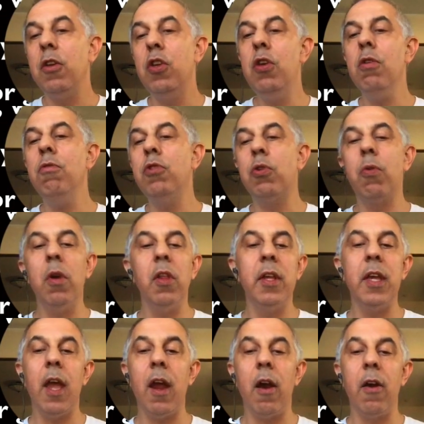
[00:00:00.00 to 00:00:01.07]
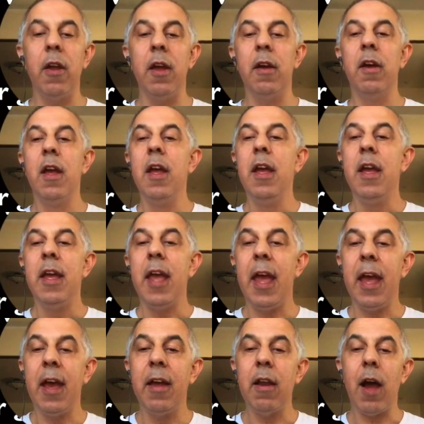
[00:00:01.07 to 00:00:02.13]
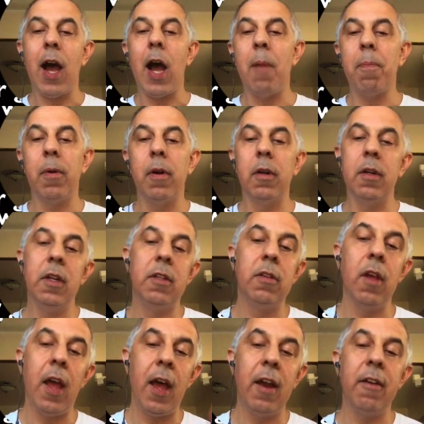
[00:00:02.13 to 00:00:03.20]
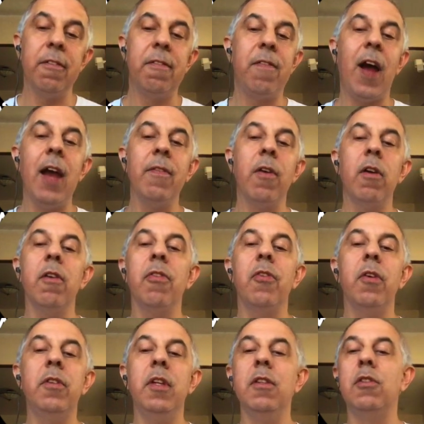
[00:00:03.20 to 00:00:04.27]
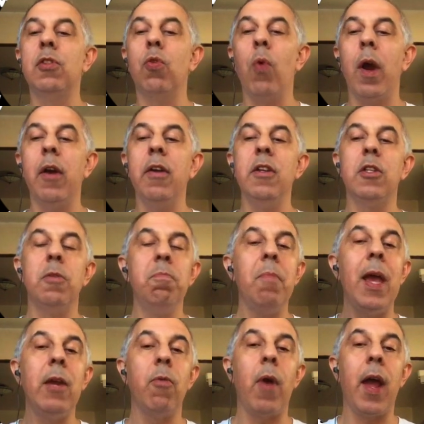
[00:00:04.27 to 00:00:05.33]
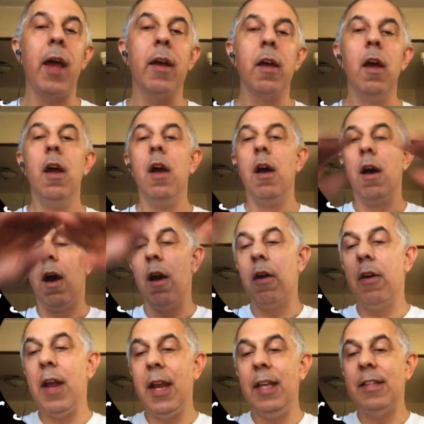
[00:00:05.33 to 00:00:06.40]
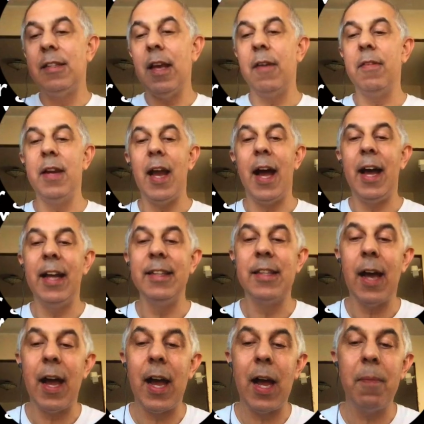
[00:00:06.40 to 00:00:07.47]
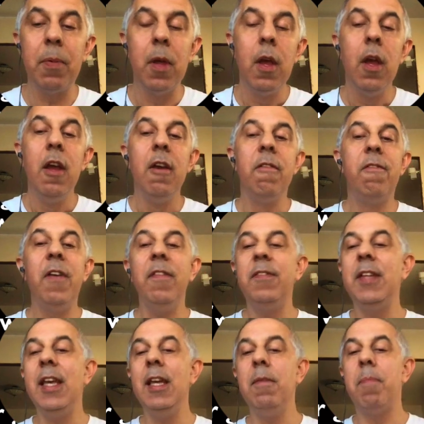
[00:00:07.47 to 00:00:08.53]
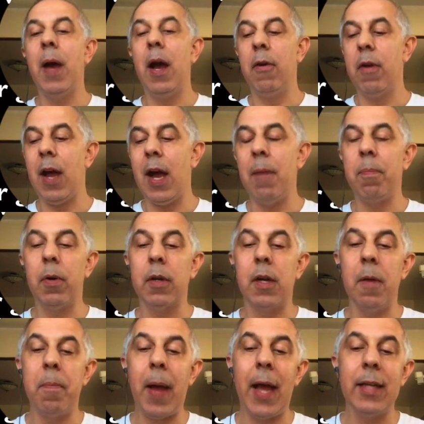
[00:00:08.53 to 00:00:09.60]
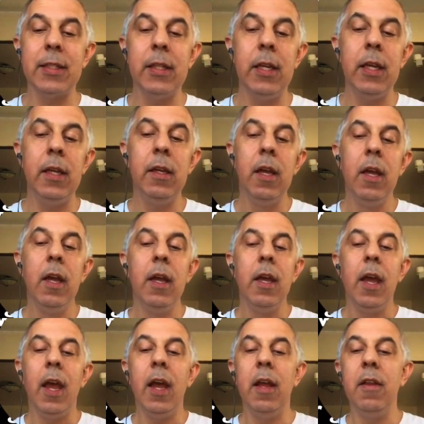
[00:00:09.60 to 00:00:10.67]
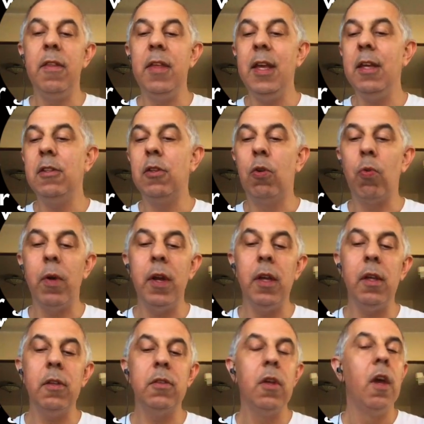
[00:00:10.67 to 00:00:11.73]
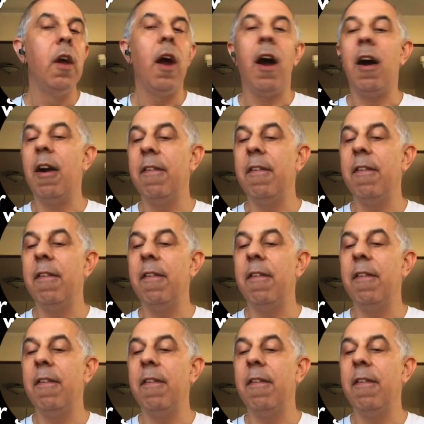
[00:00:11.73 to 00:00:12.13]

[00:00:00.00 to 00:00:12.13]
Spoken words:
Huge grilling area and hopper. It's had a 513 square inch main rack, 187 on top, 15-pound hopper capacity, and these grills are